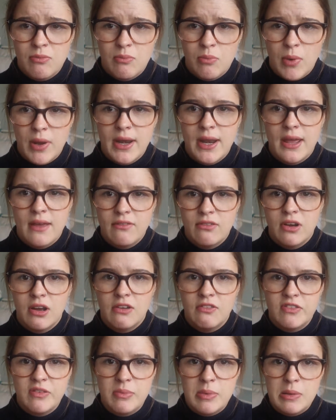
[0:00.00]
whenever
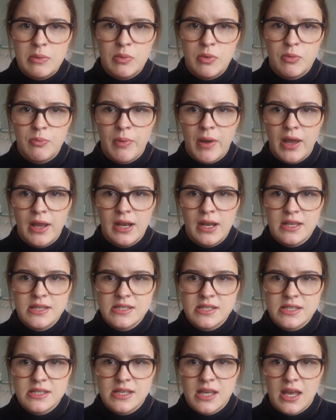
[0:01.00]
other people buy
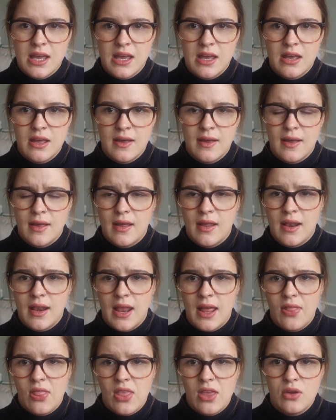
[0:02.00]
lenses
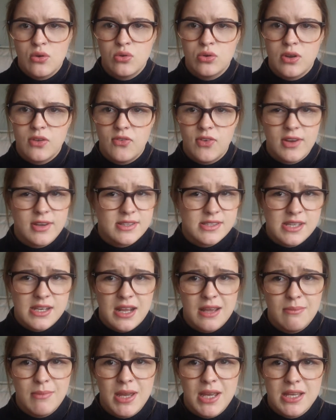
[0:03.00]
and they autofocus, they
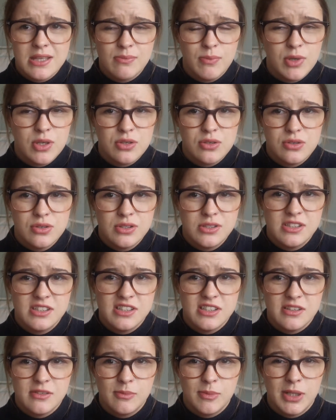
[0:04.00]
don't make as much noise
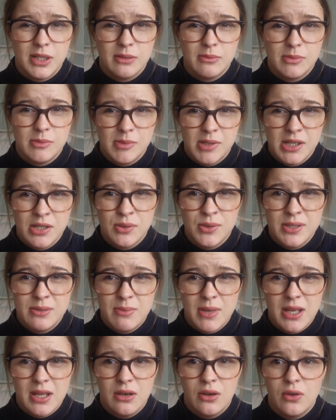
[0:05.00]
as mine. Mine always
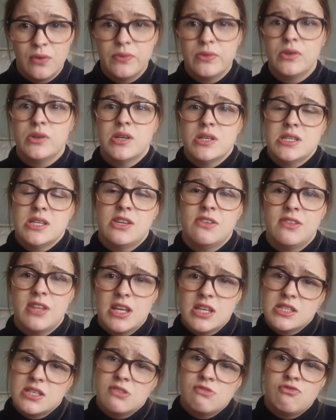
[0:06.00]
make a lot of noise. Is
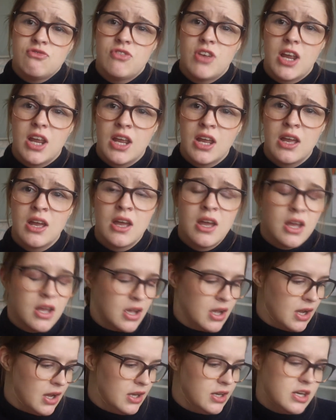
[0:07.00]
that something
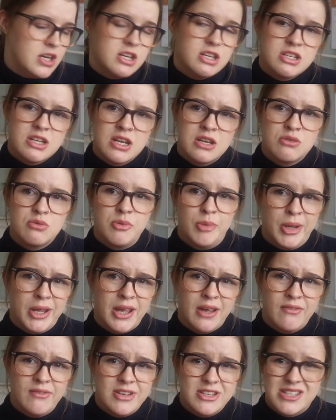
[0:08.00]
I need to change with my
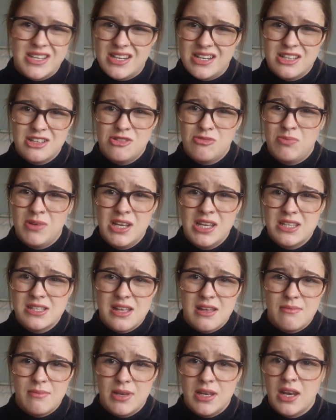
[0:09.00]
camera settings? Please
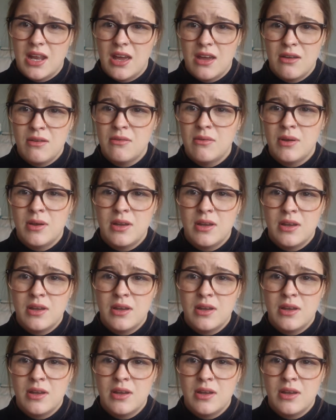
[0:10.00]
let me know.